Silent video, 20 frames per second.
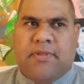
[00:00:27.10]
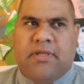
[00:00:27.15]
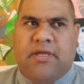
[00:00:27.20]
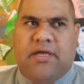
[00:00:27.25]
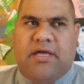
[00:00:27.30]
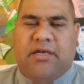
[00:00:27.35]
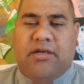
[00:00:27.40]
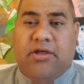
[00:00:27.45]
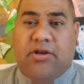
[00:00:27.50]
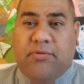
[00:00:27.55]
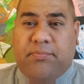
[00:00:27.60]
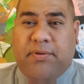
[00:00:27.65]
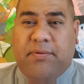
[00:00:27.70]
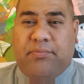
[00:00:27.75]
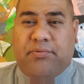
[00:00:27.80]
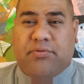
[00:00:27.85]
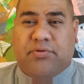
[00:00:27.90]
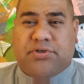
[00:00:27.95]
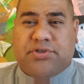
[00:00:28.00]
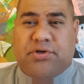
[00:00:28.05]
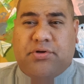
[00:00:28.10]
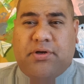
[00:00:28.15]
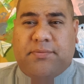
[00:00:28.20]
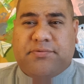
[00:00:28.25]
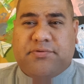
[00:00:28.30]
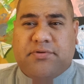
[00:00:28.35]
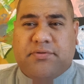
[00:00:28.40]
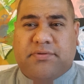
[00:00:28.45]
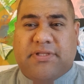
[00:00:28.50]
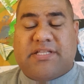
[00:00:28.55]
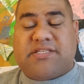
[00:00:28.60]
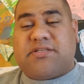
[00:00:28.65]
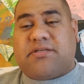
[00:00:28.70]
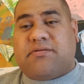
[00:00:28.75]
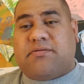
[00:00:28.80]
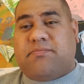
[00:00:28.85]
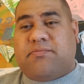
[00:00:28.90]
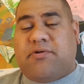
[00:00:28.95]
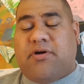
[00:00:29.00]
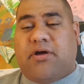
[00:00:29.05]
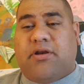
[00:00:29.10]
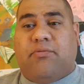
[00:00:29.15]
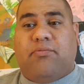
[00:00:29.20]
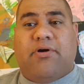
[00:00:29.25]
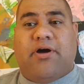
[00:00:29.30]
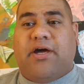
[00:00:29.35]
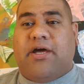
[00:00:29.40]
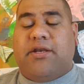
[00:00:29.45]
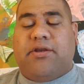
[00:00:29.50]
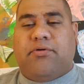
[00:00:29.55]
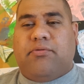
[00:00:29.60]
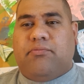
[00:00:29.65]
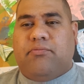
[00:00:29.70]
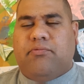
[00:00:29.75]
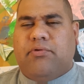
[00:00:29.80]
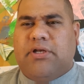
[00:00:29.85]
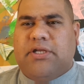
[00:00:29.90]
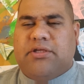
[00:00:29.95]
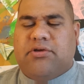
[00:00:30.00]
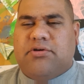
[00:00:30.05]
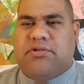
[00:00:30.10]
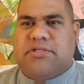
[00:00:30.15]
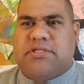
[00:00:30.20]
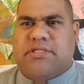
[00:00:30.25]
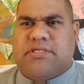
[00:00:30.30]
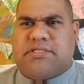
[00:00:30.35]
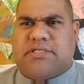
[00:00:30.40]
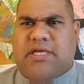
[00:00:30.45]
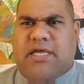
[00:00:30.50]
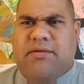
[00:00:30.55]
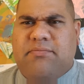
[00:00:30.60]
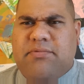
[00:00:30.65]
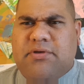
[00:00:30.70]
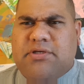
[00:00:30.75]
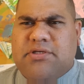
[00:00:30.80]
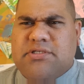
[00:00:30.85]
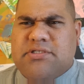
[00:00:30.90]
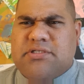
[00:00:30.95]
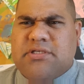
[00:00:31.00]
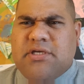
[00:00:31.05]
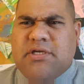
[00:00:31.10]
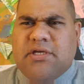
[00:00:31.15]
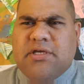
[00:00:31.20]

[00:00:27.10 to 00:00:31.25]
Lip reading: lot of people will show up to it. That's kind of why I don't really go to this game, because